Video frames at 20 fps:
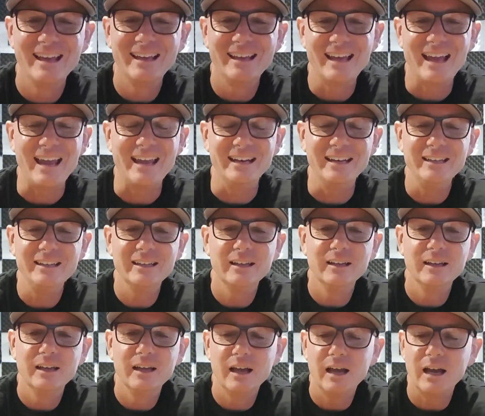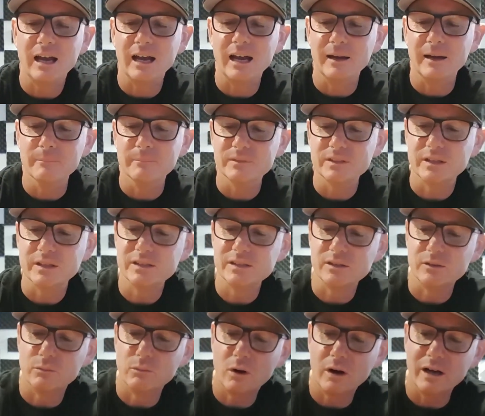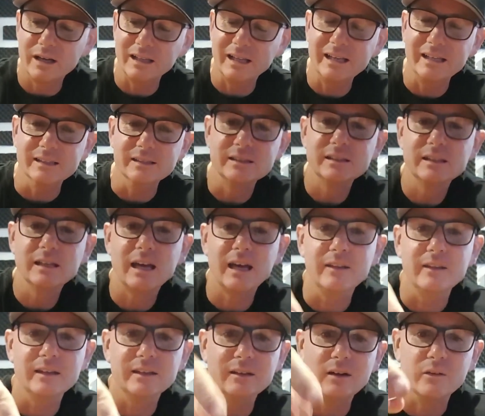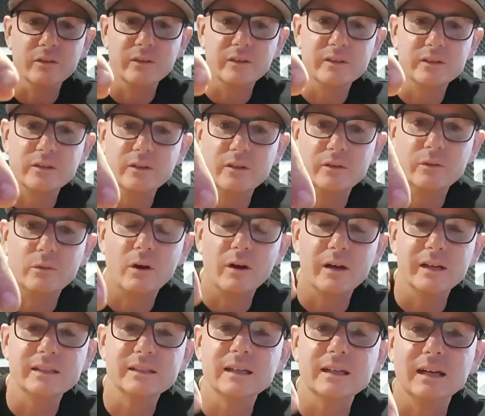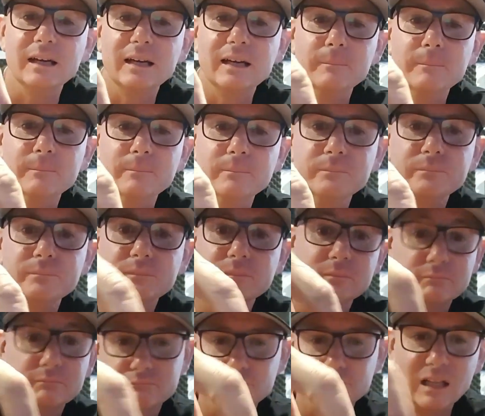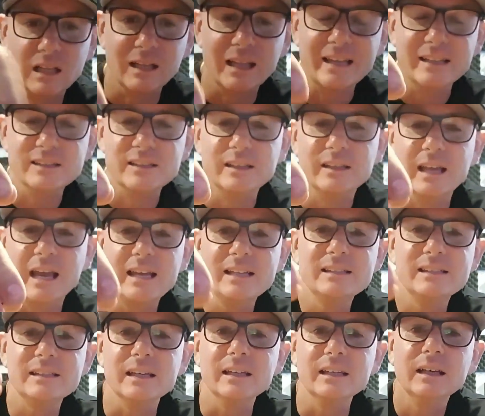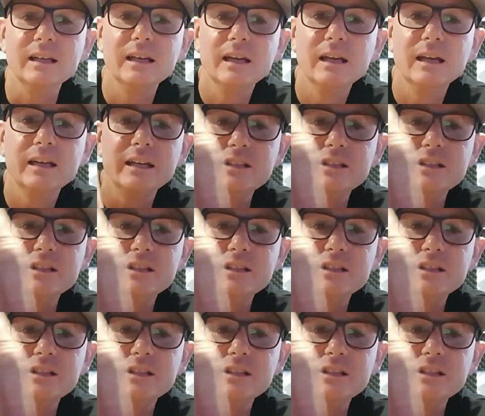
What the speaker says: Handy. So this is the right lens, and then onto the right lens in the headset. You